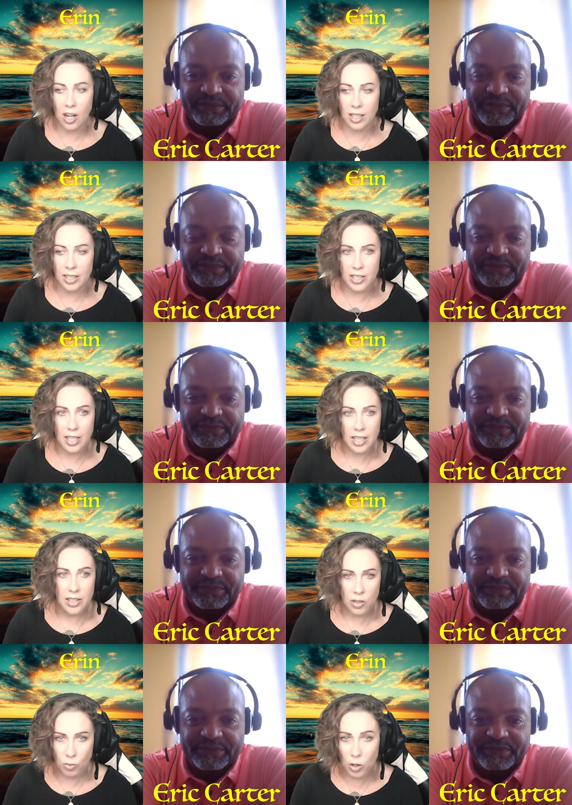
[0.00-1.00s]
Speaker 1: college,
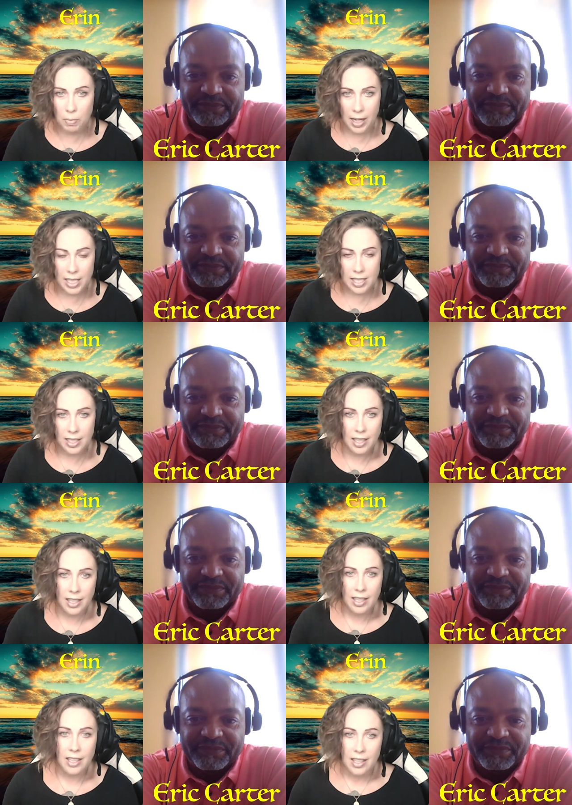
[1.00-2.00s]
so road bikes.
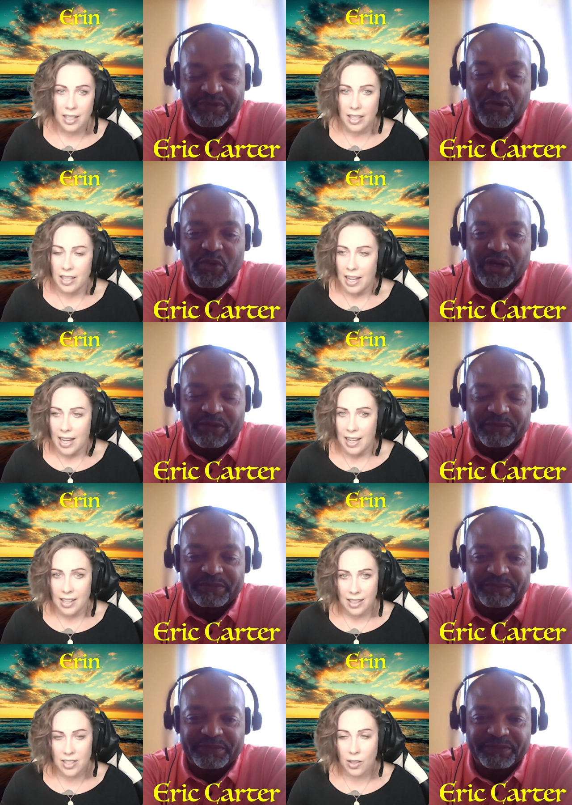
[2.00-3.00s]
Wow.
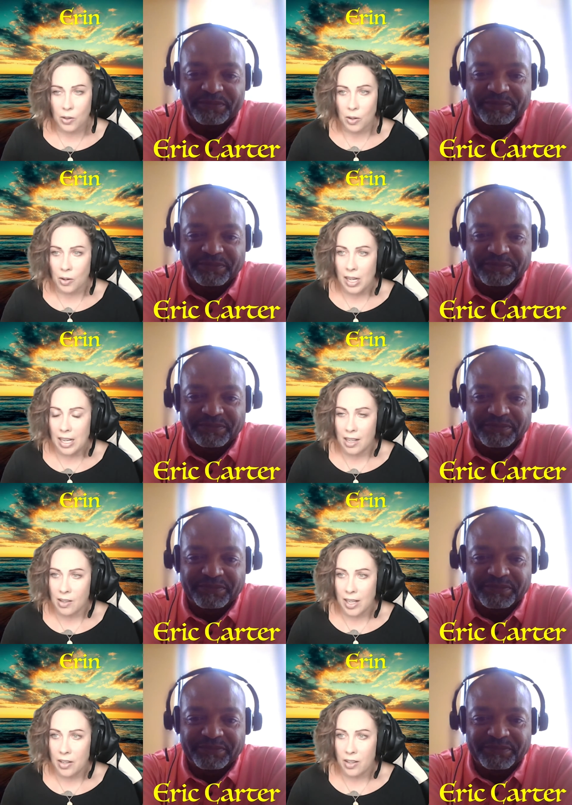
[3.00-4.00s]
So,
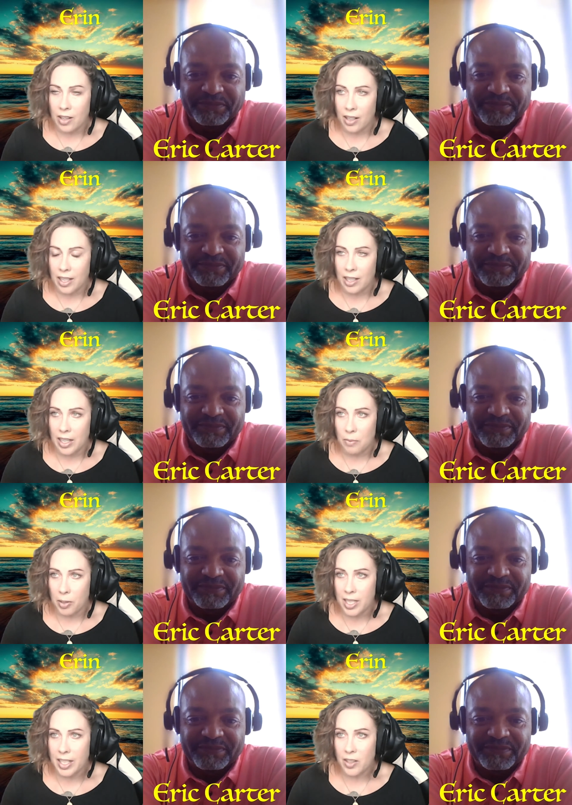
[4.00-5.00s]
in uh, in a
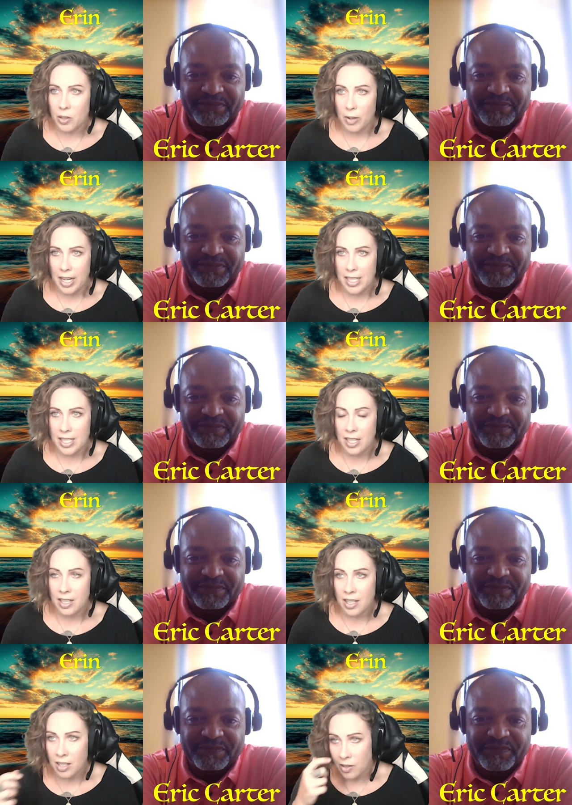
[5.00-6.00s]
particular race,
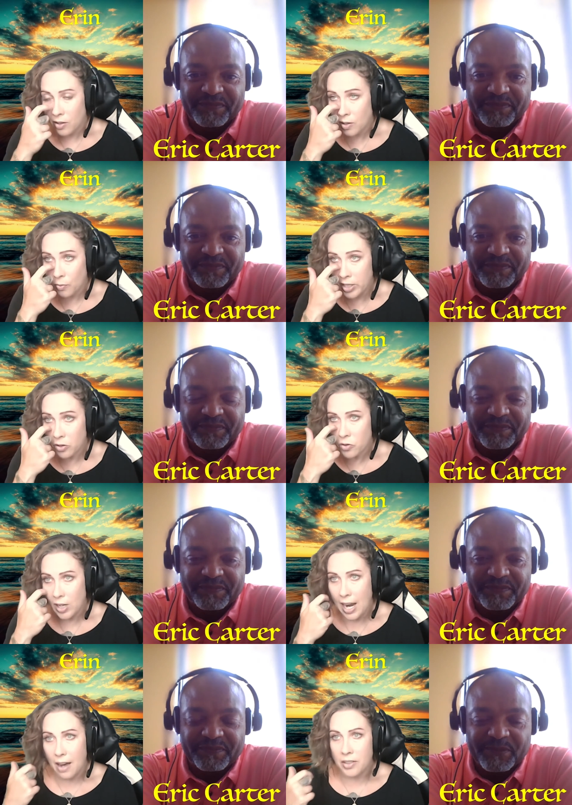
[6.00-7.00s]
when you
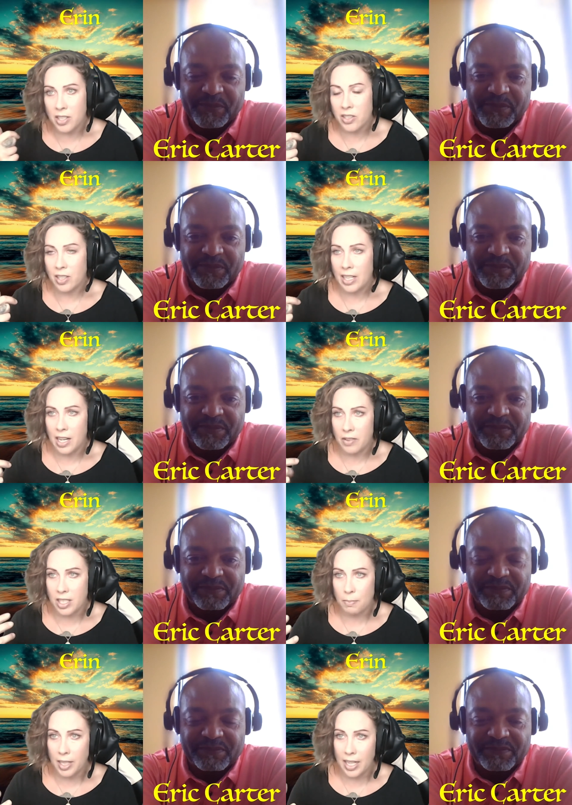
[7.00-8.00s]
draft, just to kind of
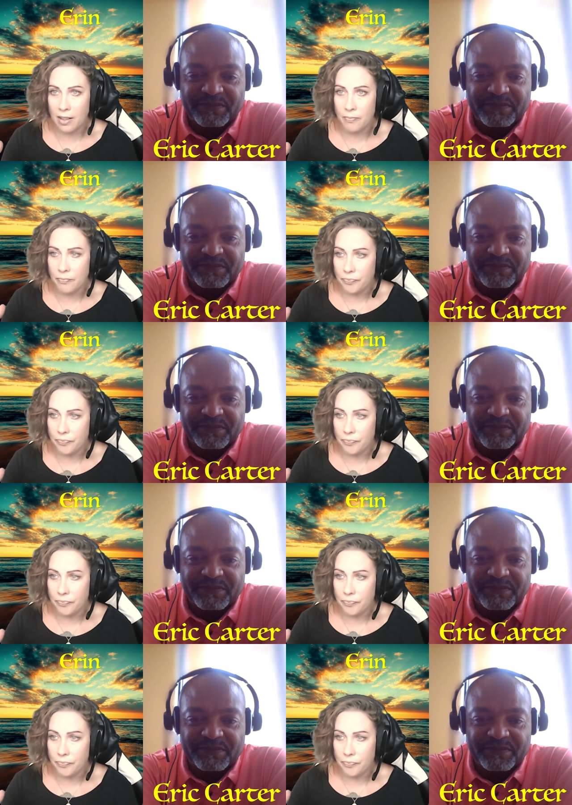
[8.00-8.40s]
explain